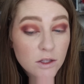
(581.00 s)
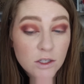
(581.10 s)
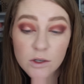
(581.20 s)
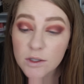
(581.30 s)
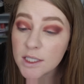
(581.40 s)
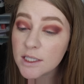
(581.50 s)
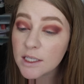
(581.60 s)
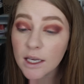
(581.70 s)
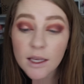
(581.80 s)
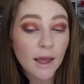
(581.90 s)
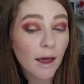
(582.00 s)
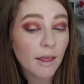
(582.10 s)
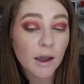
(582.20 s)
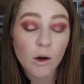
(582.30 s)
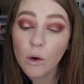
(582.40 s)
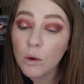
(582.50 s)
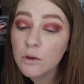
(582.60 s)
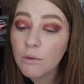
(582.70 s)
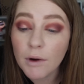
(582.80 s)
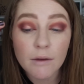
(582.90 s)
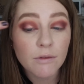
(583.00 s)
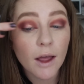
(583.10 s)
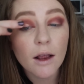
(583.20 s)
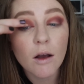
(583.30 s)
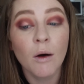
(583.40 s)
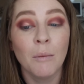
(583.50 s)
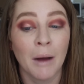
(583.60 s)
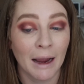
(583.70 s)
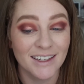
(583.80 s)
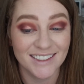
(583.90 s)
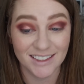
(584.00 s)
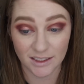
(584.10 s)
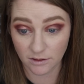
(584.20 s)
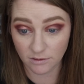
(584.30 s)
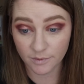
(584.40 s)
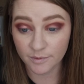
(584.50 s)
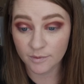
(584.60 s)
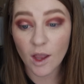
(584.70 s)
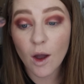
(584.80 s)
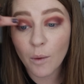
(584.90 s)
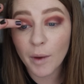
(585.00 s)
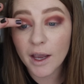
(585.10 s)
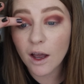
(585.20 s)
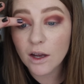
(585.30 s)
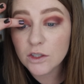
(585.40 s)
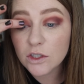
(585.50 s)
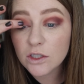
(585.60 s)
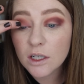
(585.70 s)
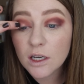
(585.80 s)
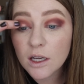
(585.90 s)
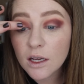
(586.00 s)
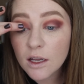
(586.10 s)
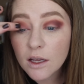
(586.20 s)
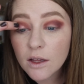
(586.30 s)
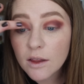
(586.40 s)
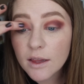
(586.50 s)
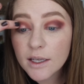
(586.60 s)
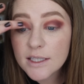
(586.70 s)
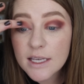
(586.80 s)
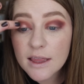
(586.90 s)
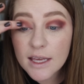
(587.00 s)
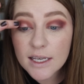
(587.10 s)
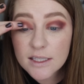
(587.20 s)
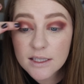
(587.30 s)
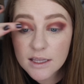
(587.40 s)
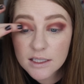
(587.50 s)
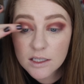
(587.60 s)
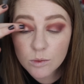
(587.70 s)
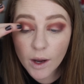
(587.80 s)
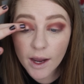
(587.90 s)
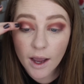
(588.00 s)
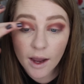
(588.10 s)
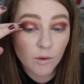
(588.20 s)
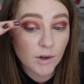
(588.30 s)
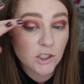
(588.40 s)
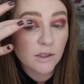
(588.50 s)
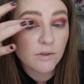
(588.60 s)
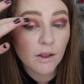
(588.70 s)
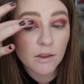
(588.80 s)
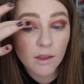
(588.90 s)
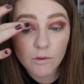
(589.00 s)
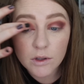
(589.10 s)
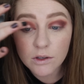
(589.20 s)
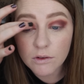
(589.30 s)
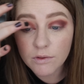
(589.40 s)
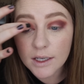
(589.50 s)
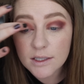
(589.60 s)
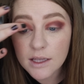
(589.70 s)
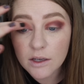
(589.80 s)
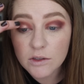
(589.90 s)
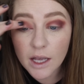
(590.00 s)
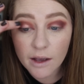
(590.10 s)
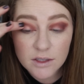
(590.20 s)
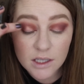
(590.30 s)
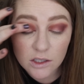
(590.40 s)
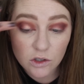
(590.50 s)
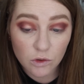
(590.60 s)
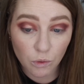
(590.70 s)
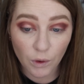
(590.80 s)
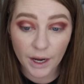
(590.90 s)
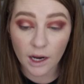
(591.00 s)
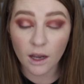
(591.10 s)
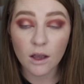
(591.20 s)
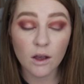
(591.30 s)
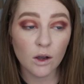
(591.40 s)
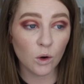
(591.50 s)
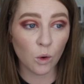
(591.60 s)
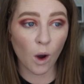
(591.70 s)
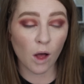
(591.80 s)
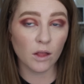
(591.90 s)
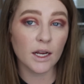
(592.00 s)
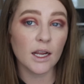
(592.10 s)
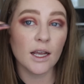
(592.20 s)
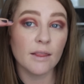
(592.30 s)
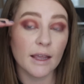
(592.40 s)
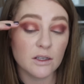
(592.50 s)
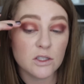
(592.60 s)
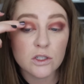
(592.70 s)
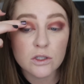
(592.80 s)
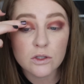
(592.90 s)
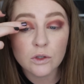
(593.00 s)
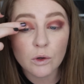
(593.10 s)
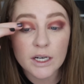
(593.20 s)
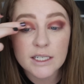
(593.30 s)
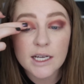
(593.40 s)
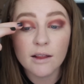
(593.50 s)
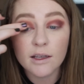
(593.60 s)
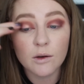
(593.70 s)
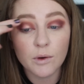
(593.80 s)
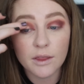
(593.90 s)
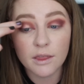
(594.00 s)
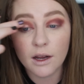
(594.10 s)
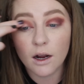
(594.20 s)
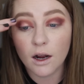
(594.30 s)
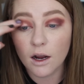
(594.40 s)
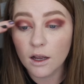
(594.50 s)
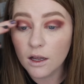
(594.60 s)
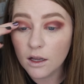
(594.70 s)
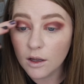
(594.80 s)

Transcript: Do you see that like gold reflect? Oh my gosh. Like, see this? This is why I originally fell in love with Too Faced. They used to have such great quality and like storytelling with their